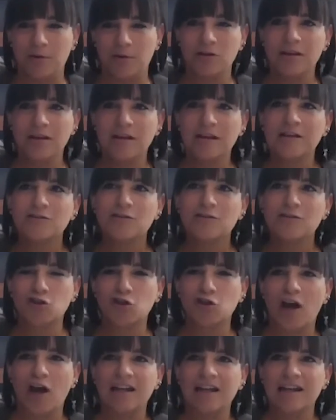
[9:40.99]
But to
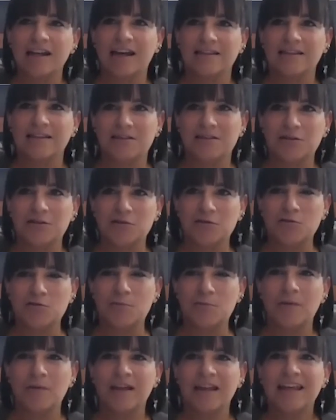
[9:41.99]
try not to